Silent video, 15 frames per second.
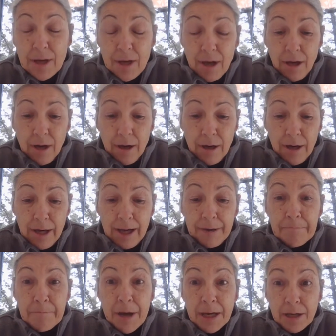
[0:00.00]
Uh,
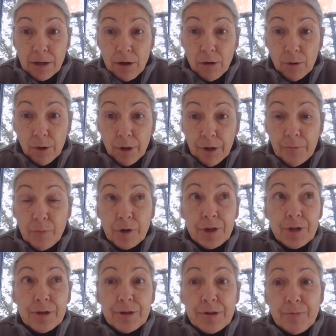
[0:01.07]
and megacolon, which
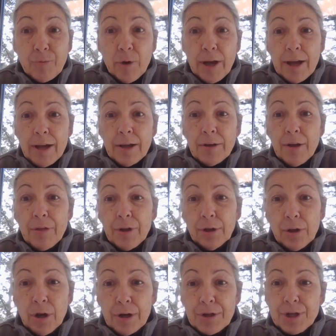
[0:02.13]
is when the
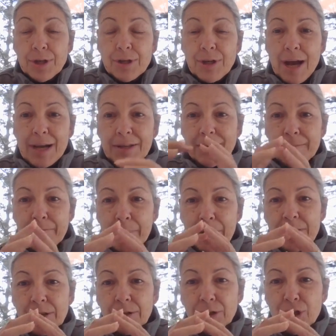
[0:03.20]
large intestine
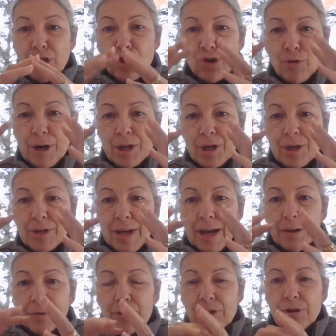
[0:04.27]
basically stretches
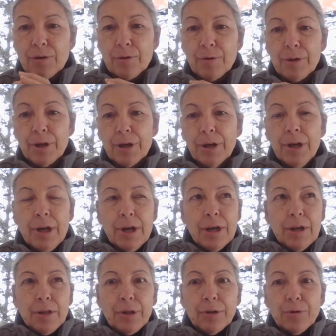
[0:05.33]
out. So the,
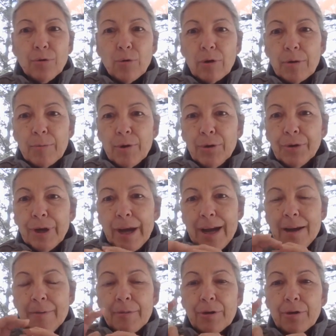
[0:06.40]
the normal
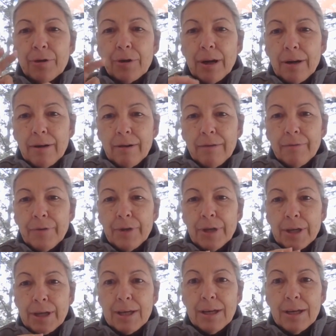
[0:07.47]
diameter of the
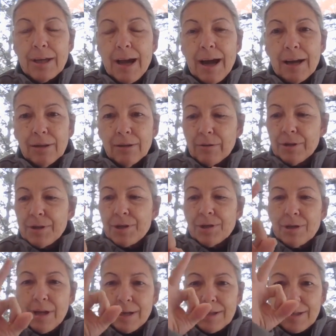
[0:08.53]
kitty cat large
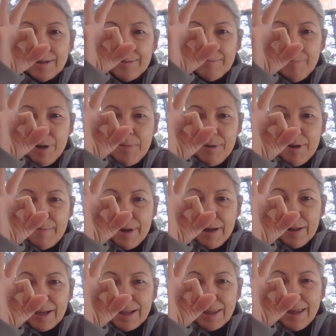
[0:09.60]
intestine might be about
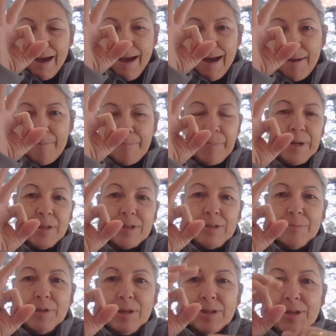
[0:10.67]
like that, but some
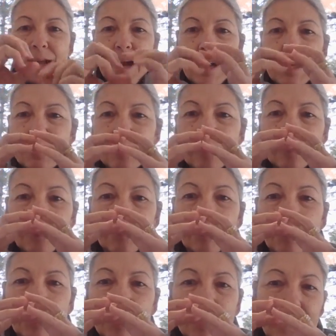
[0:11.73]
of these cats, it
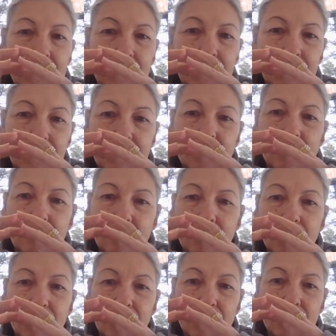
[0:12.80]
literally is
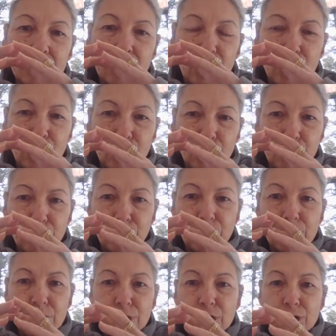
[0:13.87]
this
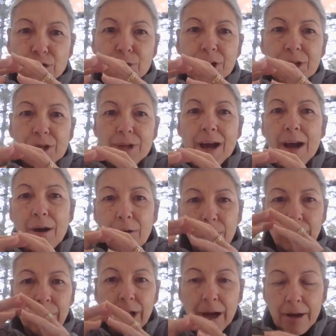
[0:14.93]
huge, stretched out,
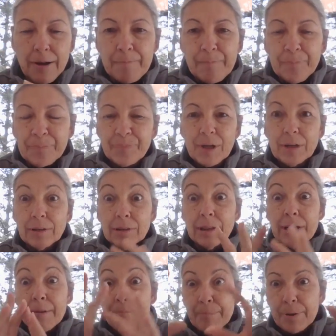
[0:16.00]
um,
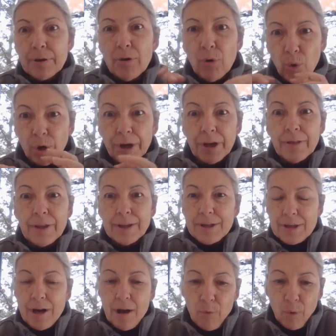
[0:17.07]
limp organ that's
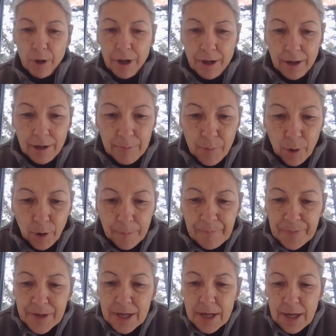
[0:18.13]
not working anymore.
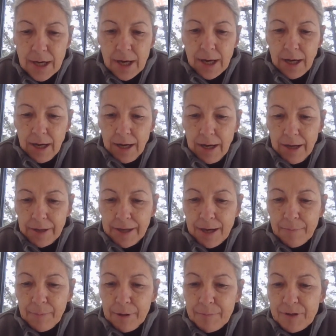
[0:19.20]
Uh,
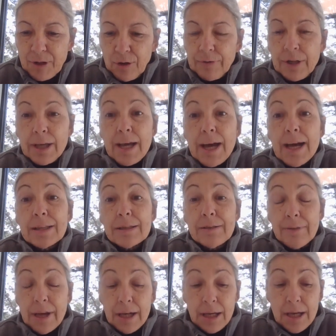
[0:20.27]
can be observed in cats of
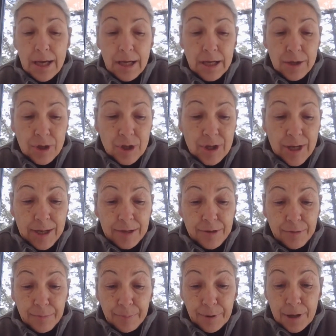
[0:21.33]
any age, sex, or
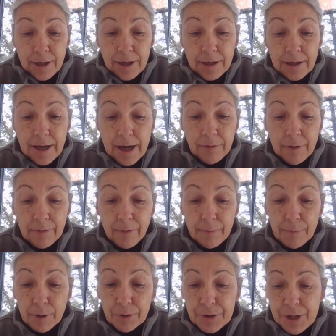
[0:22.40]
breed. However,
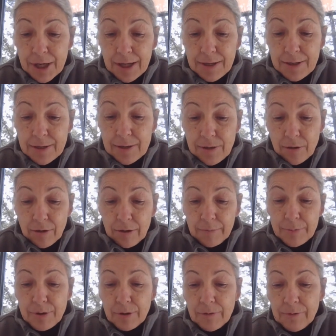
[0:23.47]
most cases are
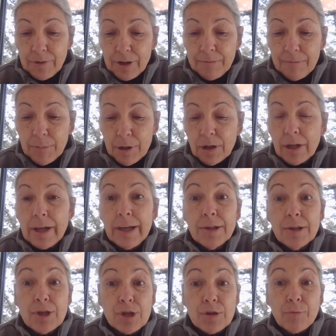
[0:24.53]
observed in
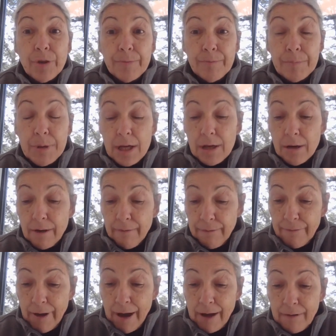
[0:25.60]
middle-aged with a mean of
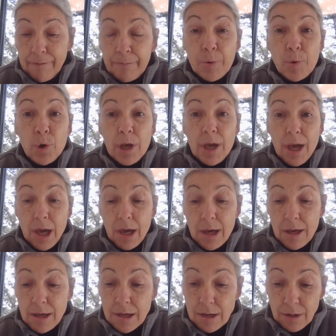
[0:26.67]
5.8
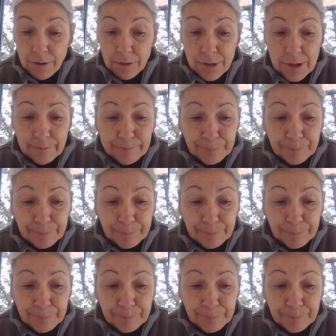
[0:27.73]
years.